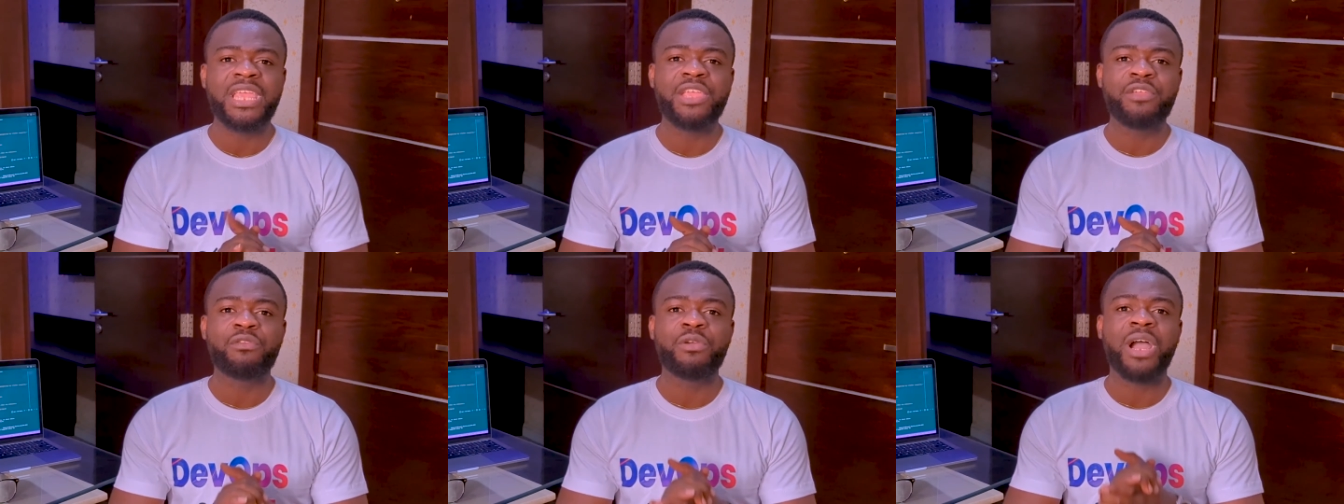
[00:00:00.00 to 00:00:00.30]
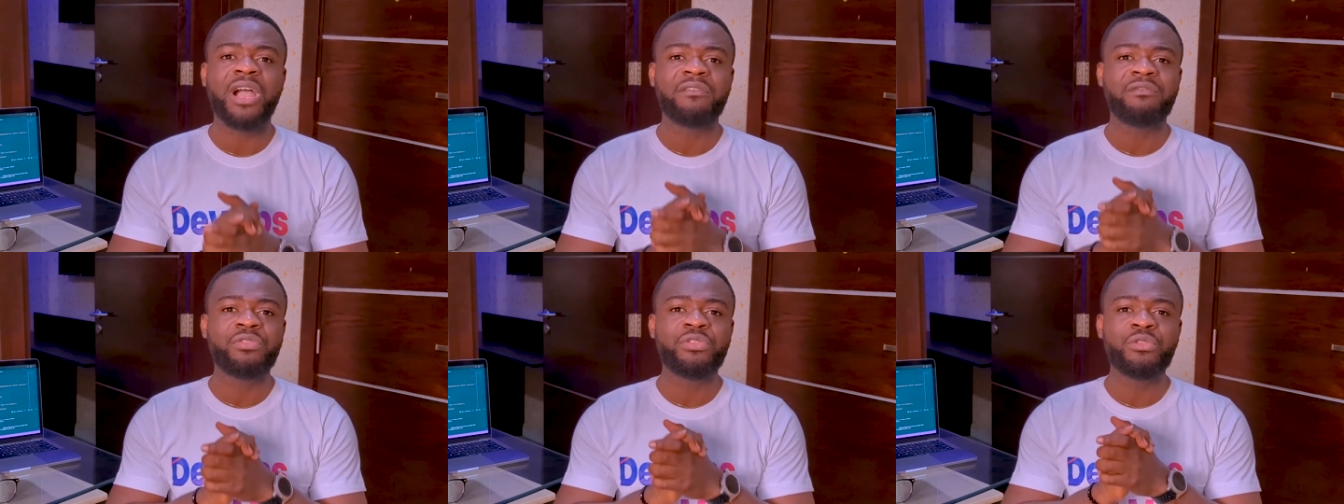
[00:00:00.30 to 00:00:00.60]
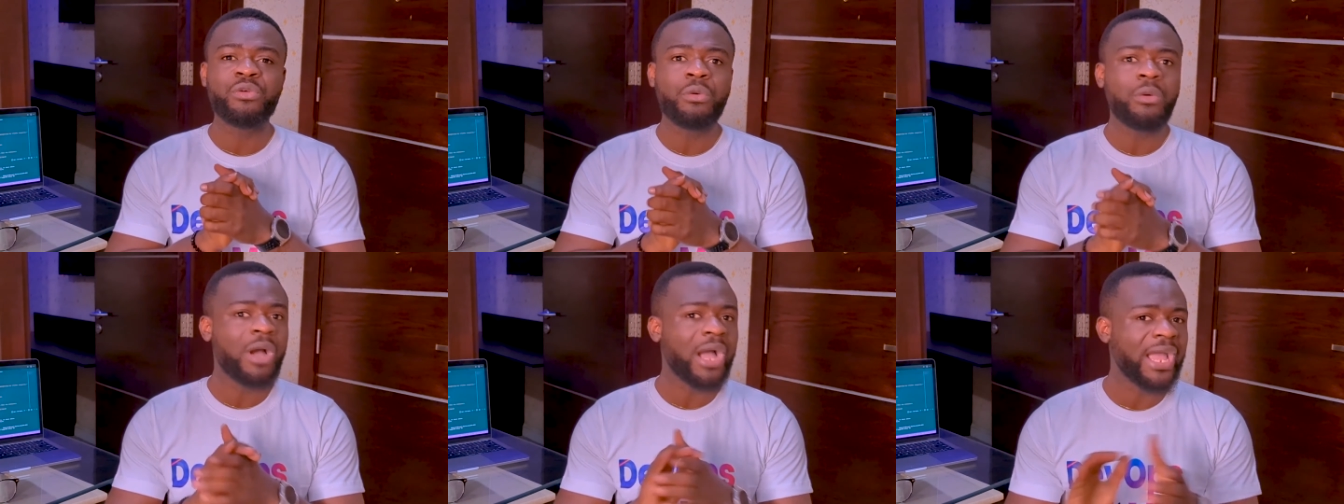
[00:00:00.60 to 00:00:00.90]
if you have
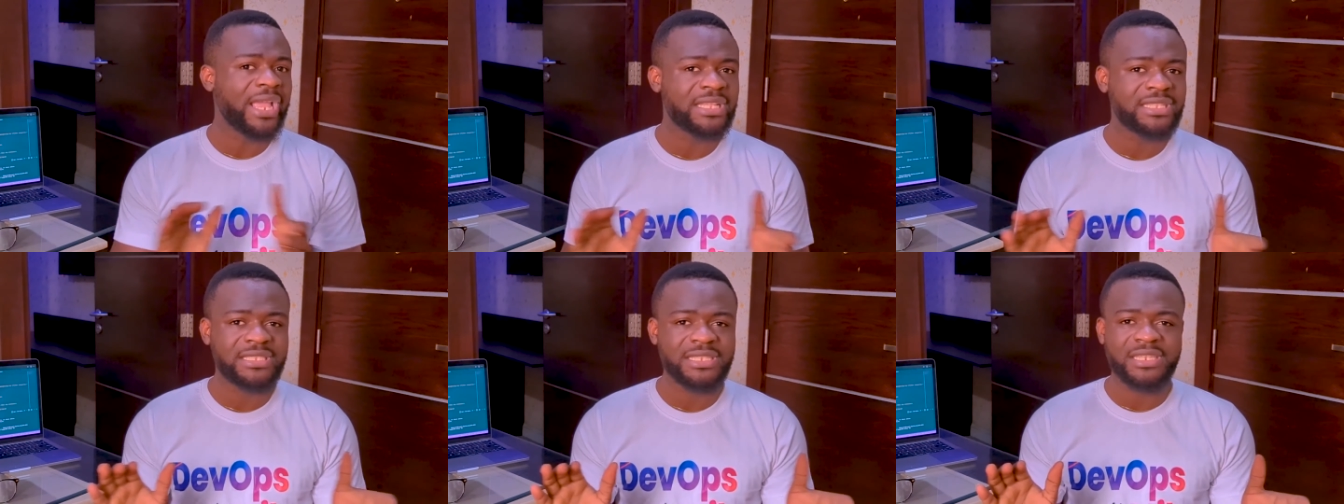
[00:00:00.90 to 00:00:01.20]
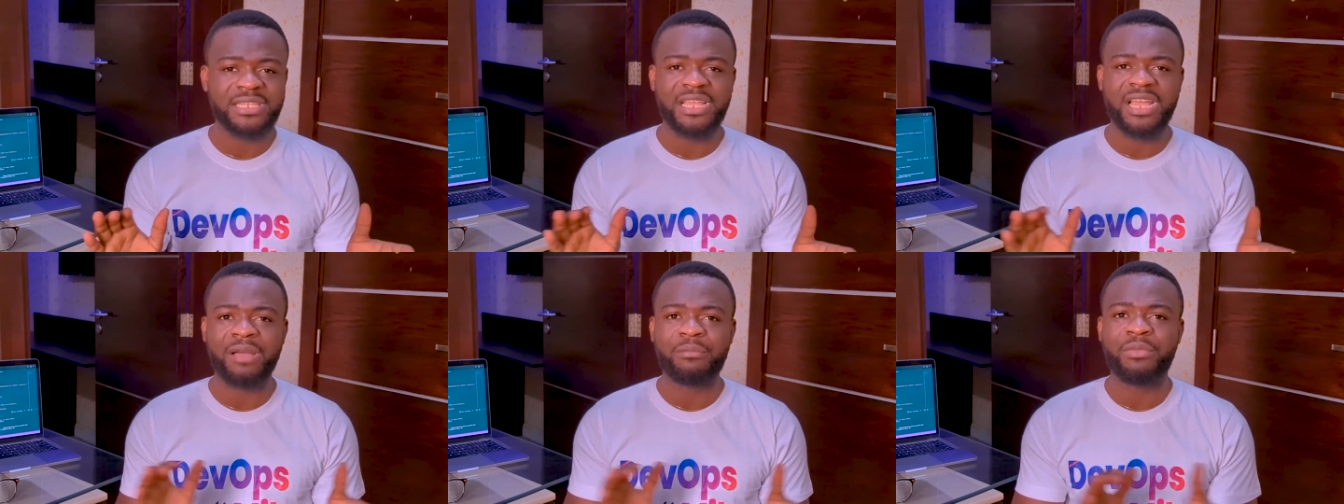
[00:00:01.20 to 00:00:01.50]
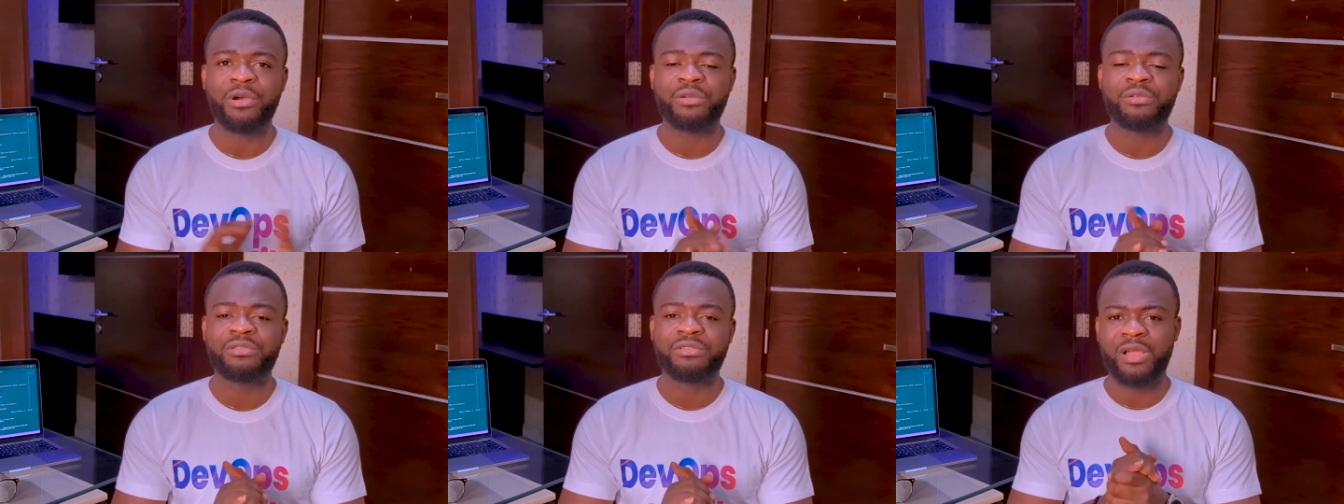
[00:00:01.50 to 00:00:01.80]
no idea
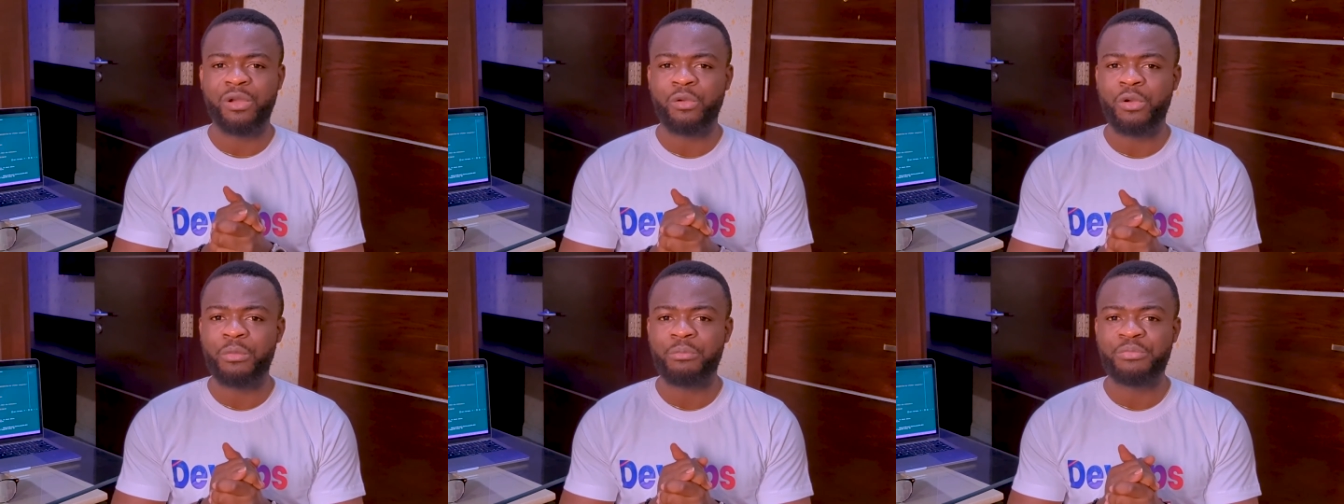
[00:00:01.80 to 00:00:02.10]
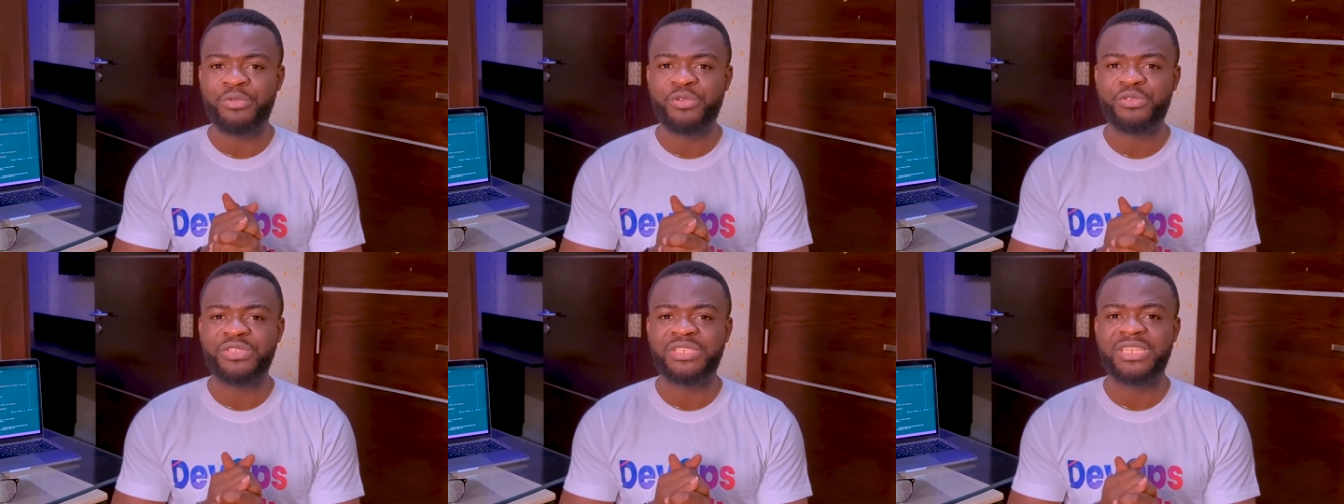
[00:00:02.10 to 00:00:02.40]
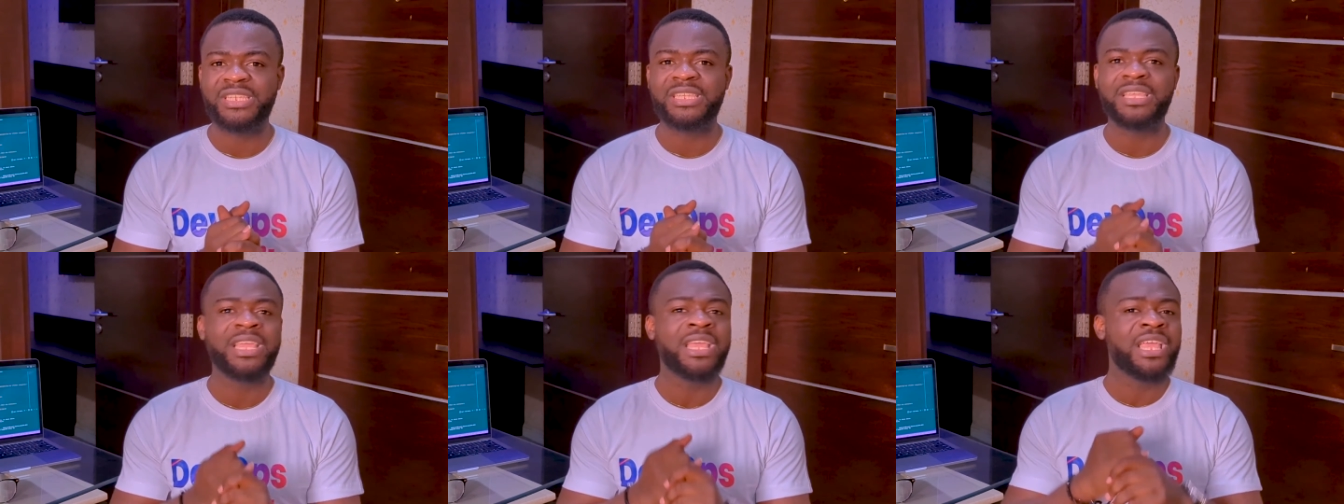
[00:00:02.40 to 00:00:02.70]
about cloud
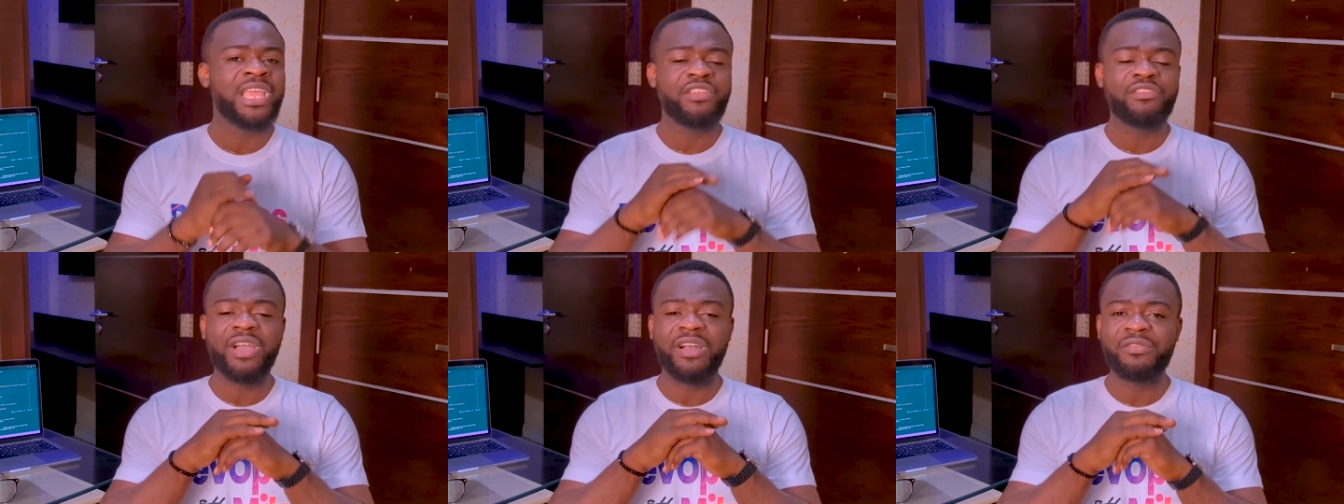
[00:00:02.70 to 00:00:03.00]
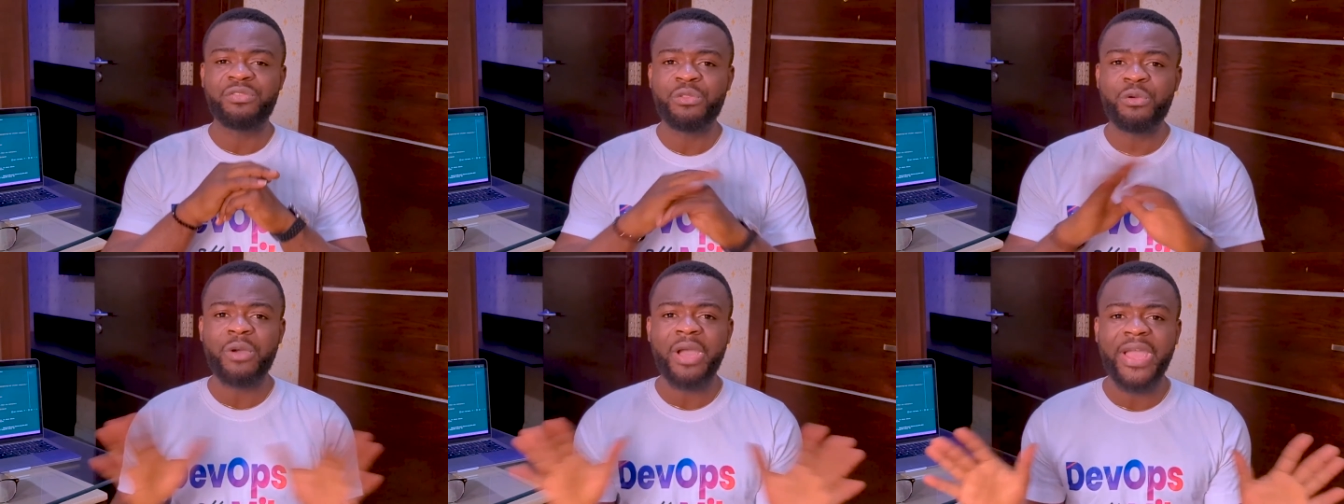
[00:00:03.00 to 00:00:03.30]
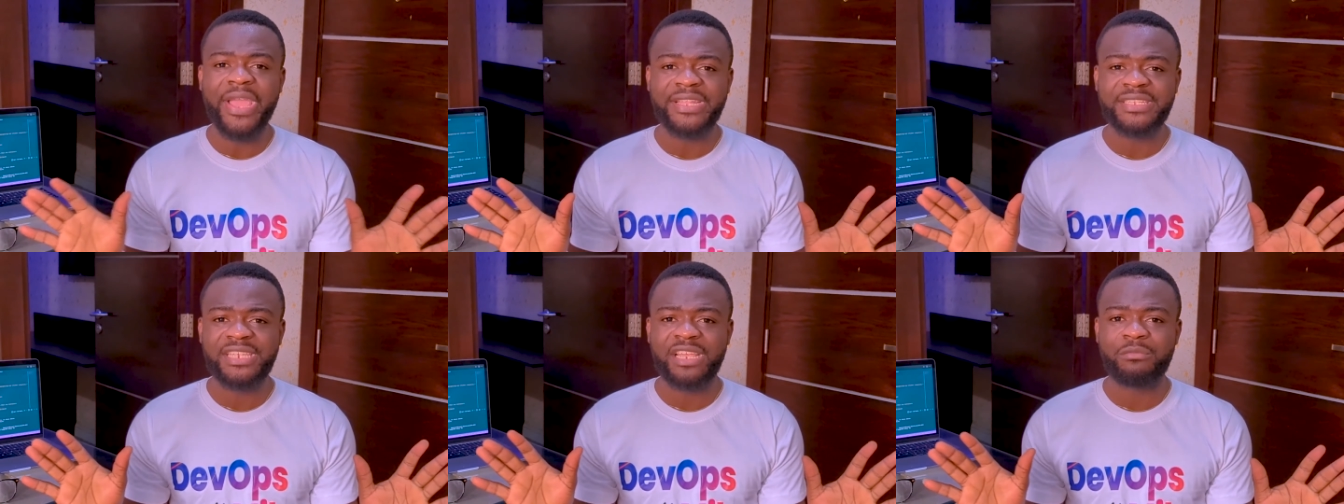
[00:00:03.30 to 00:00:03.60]
computing, if you have no
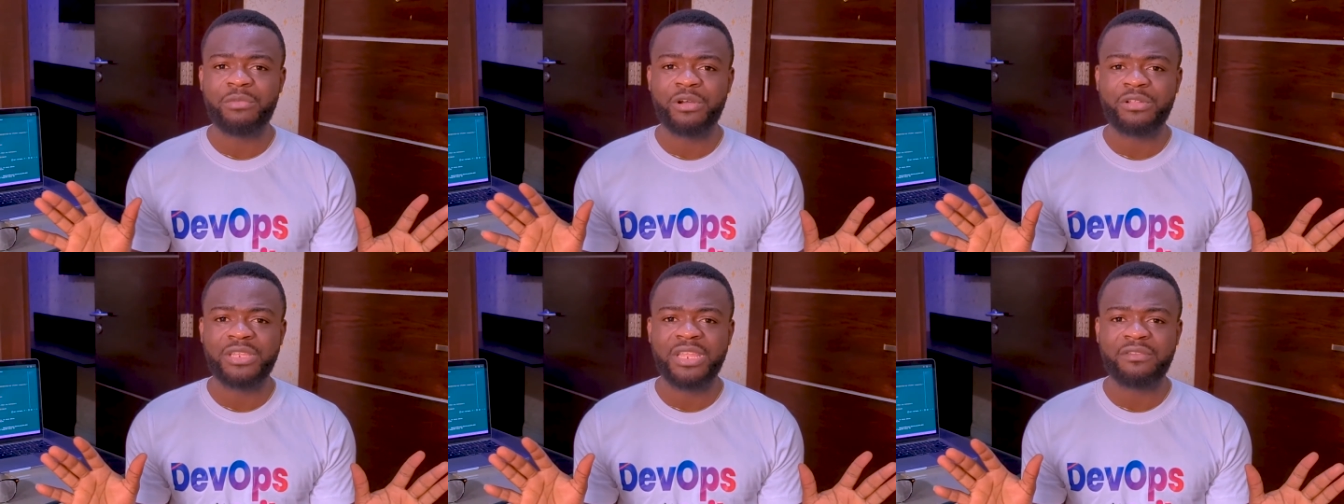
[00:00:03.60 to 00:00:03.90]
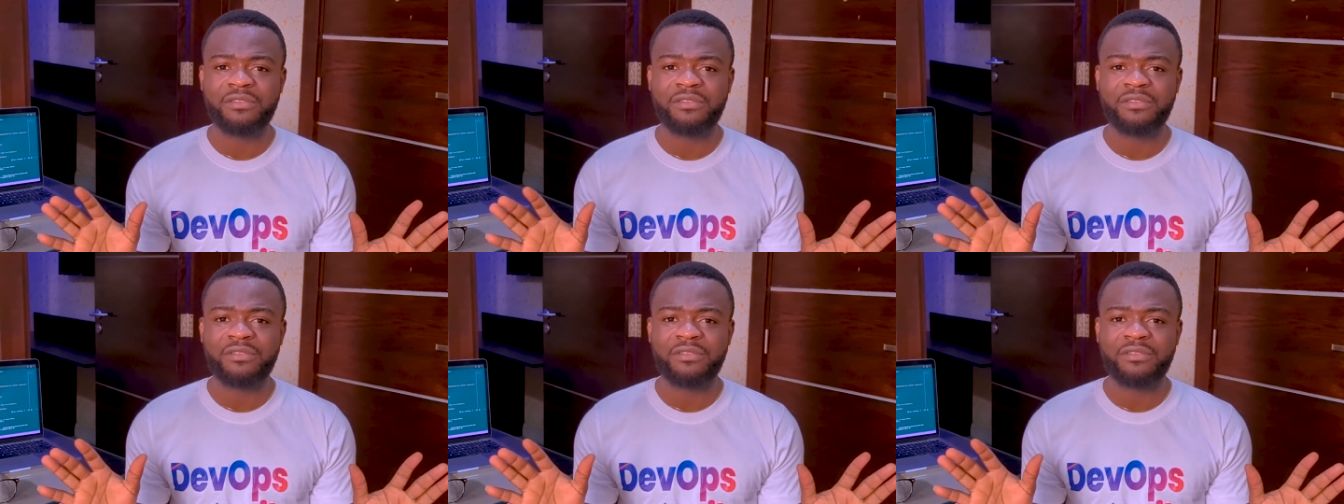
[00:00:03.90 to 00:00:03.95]
idea about